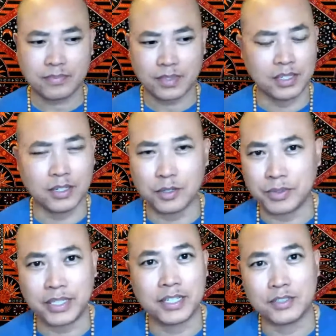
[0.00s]
We
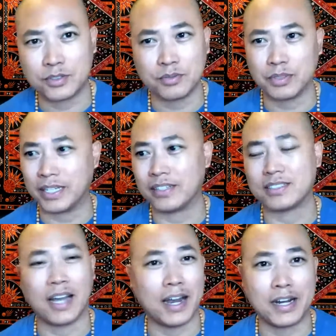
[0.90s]
get
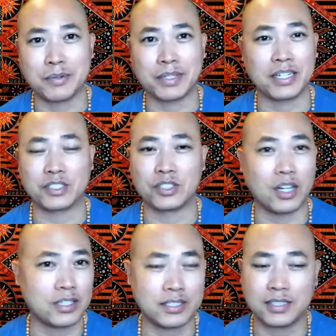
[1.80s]
tired. We get
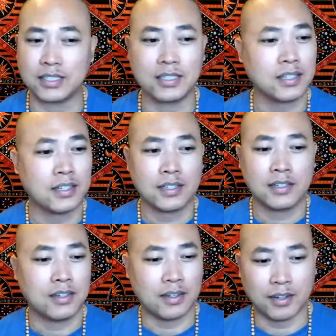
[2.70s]
exhausted.
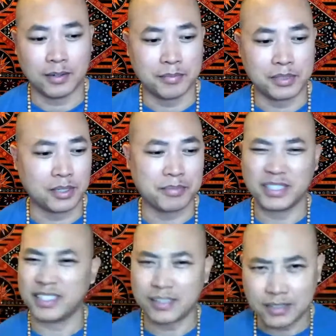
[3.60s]
Something
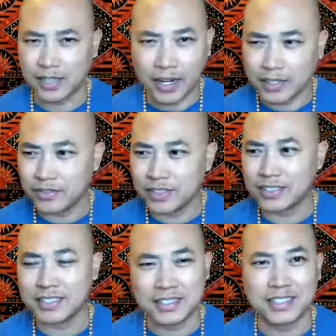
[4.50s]
inside of us,
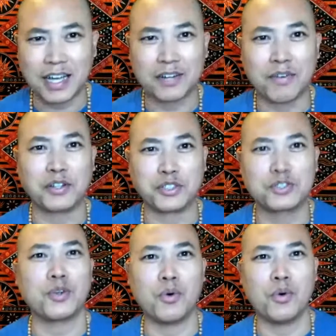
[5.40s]
inside of our
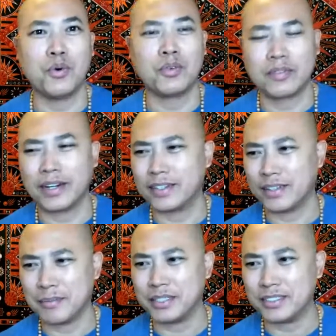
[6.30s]
soul, right? I
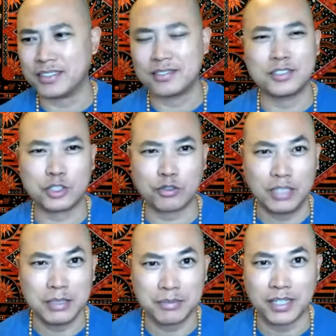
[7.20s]
mean, just
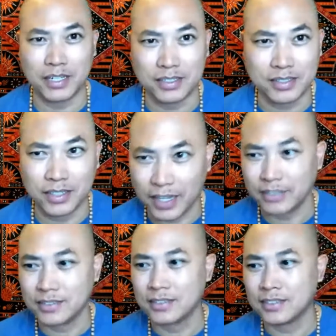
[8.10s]
screams at us like, hey,
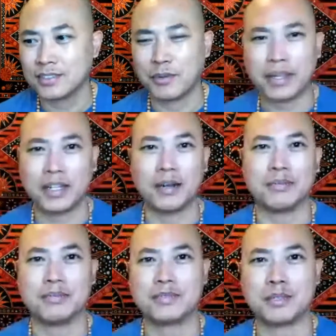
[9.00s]
wake up.
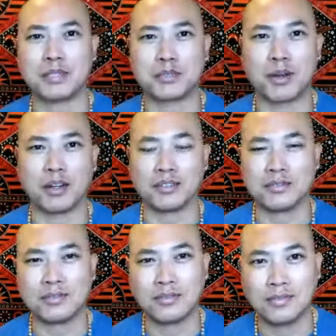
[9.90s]
Something's wrong.
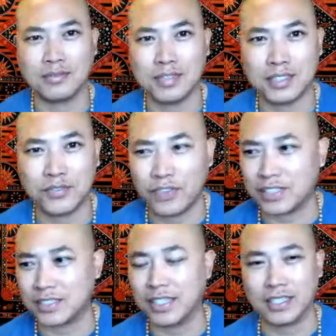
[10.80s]
Let's
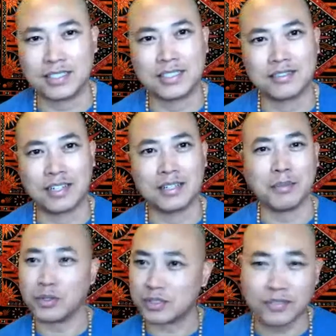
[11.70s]
fix this, right?
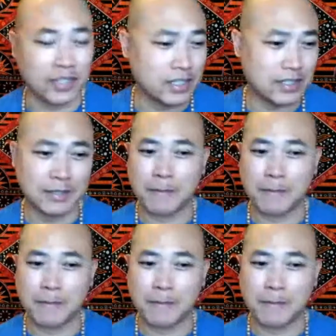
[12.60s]
Most of us